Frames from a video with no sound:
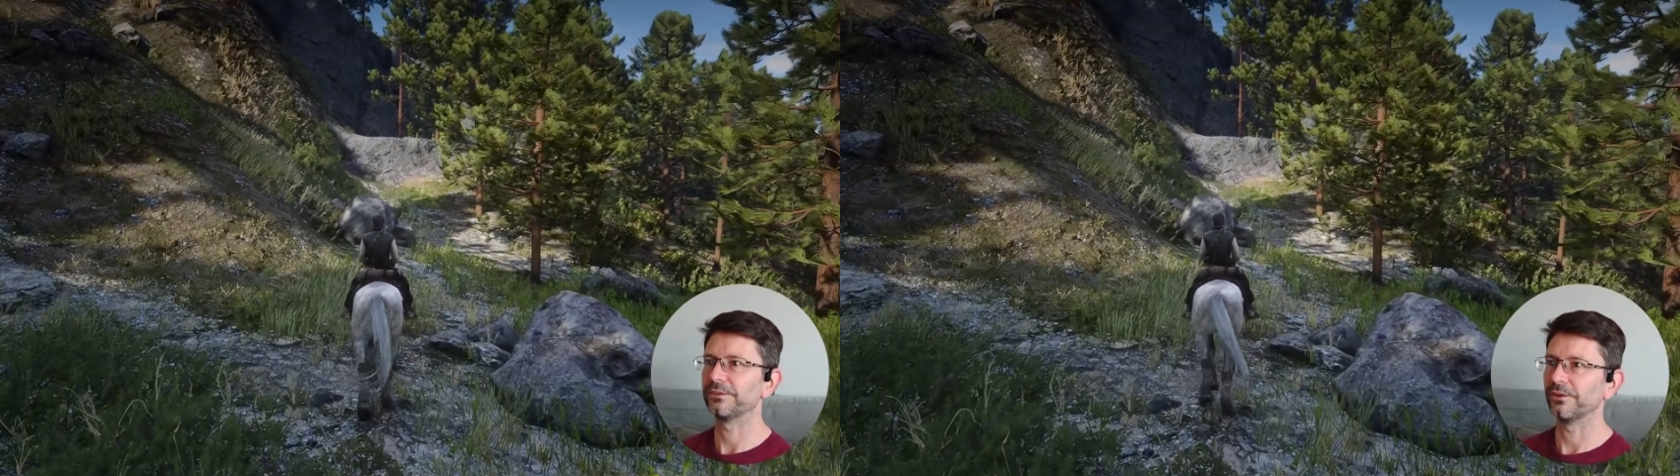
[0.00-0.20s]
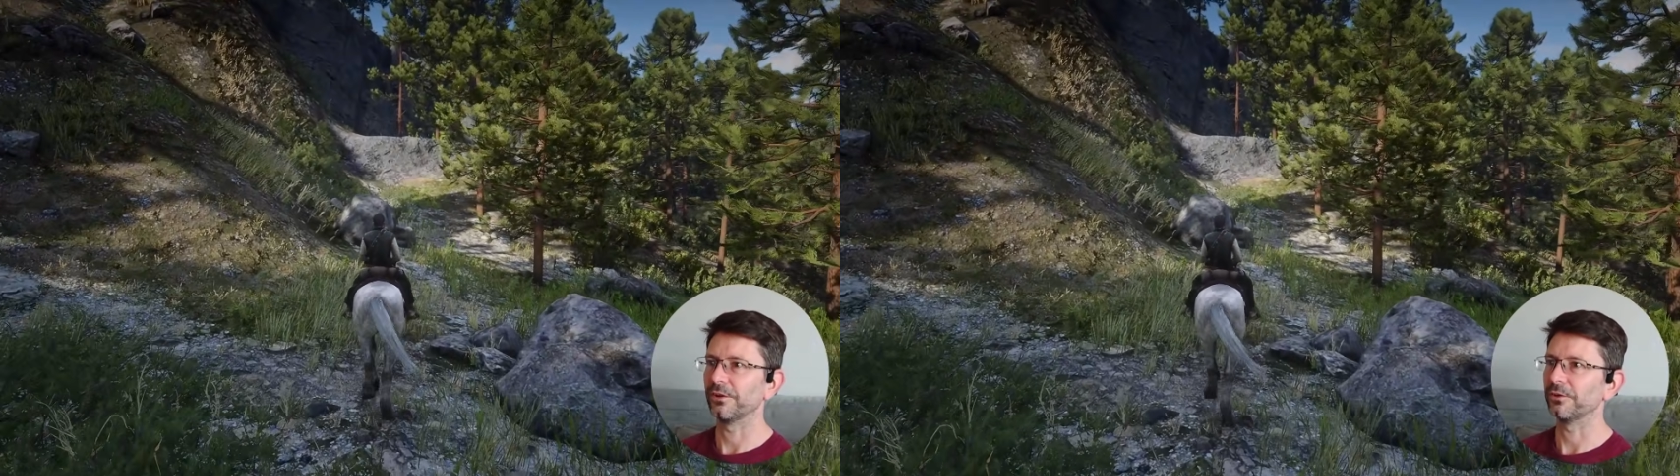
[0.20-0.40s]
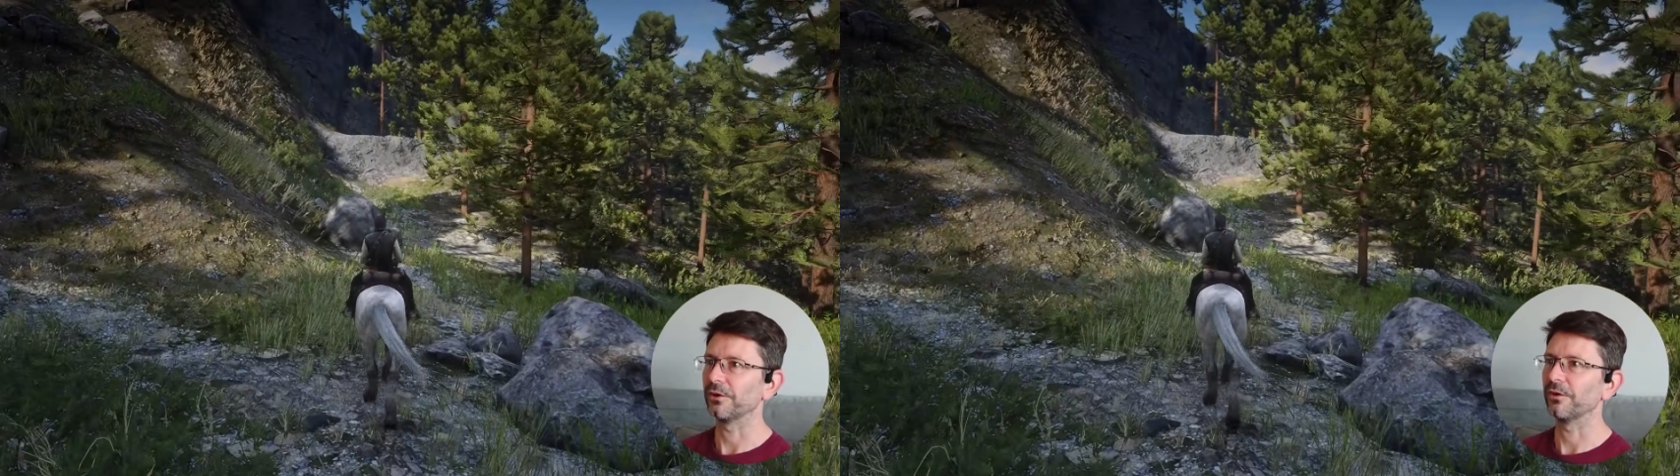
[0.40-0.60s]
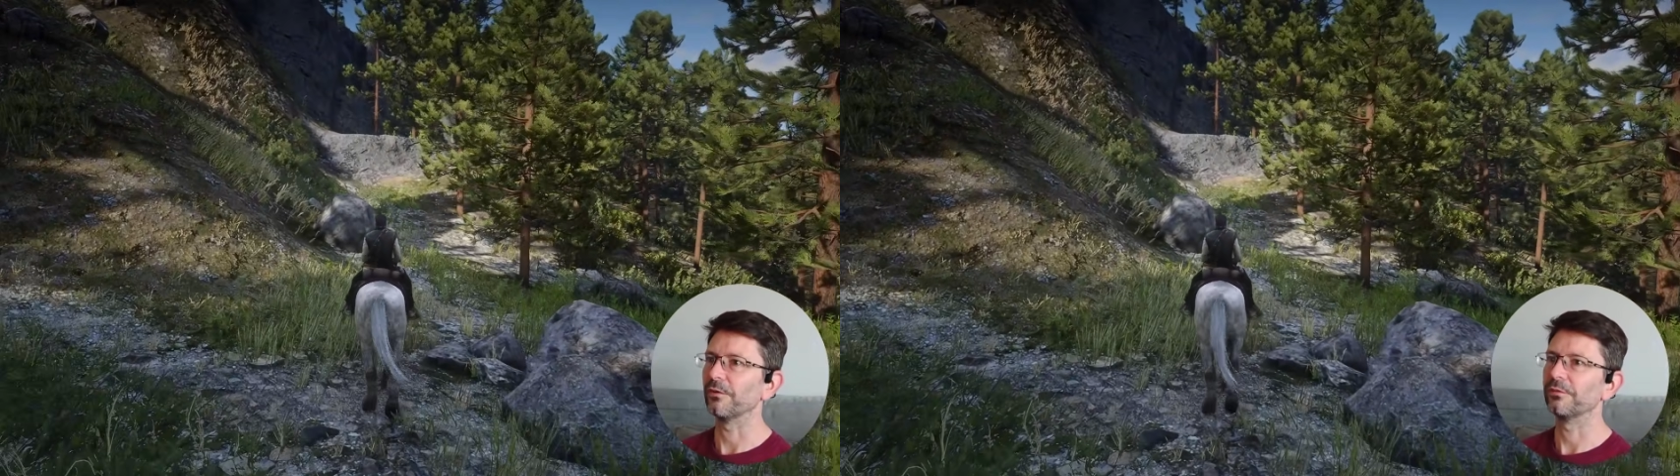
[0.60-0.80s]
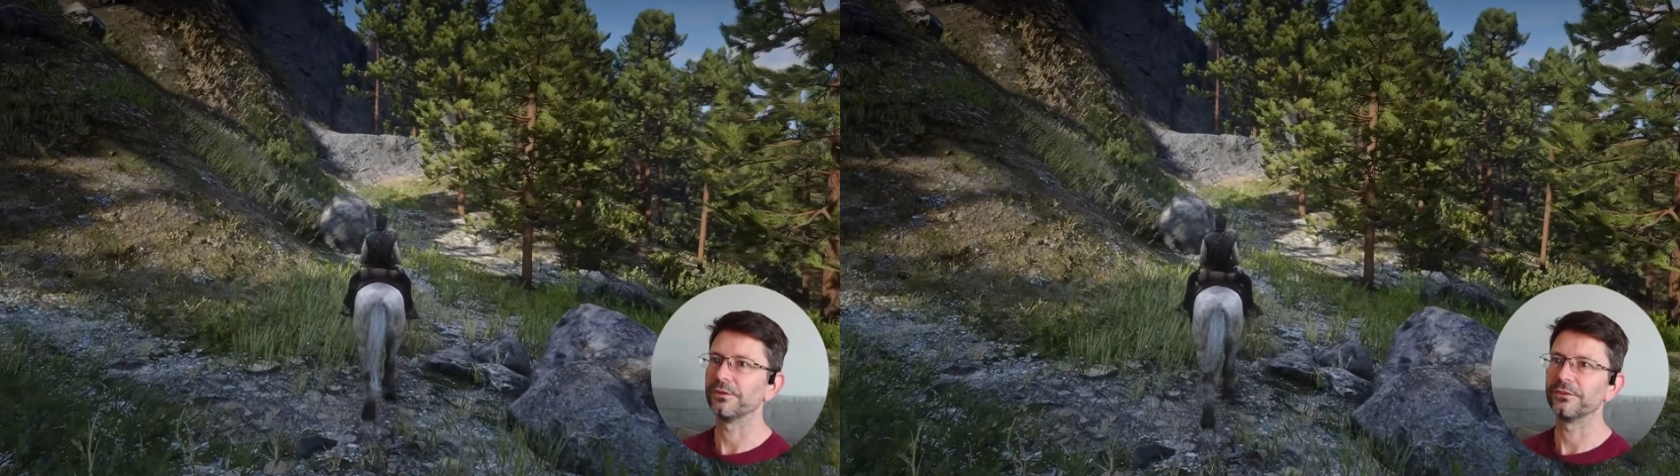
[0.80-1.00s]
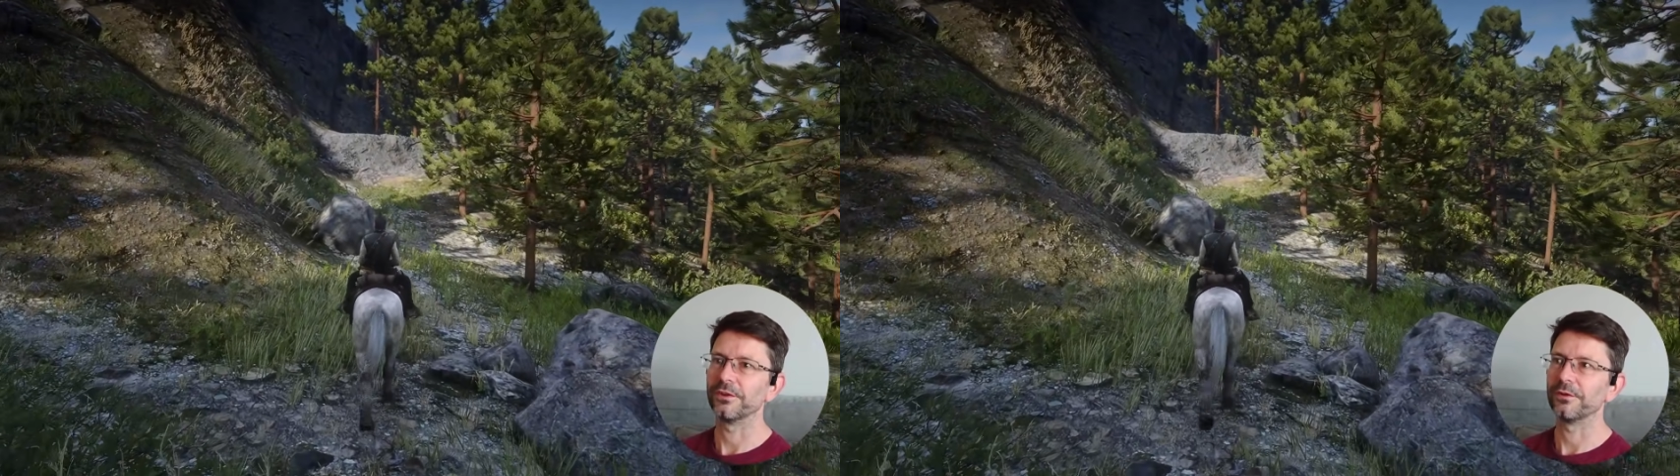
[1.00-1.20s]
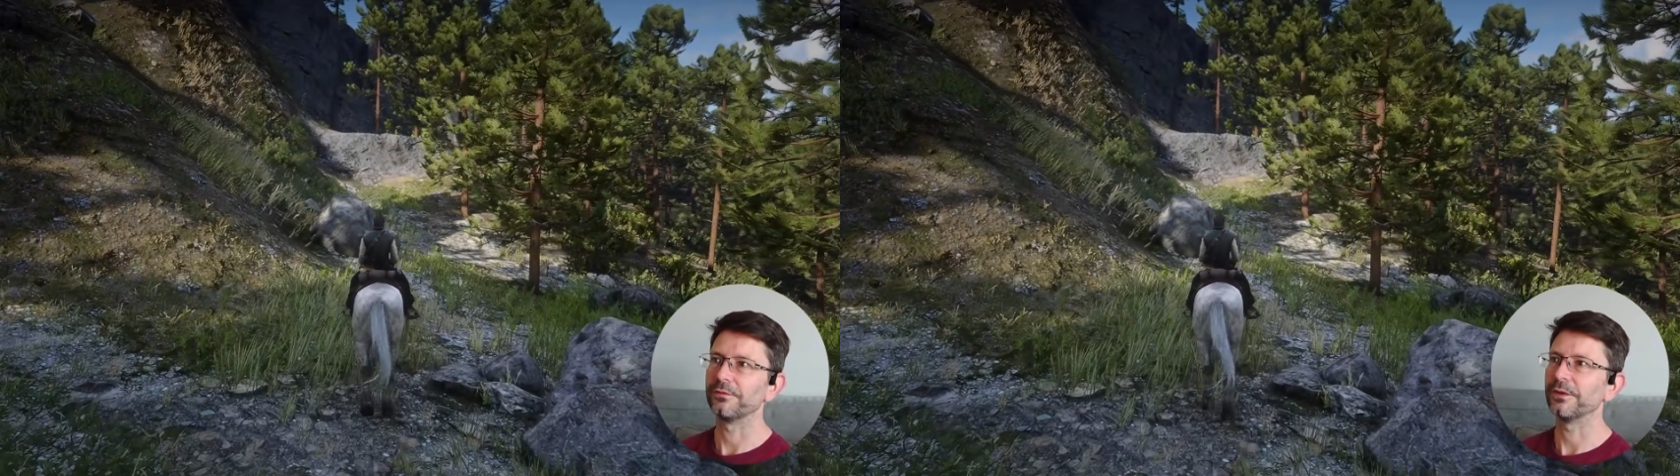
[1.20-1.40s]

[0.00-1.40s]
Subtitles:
and undergrowth and stuff.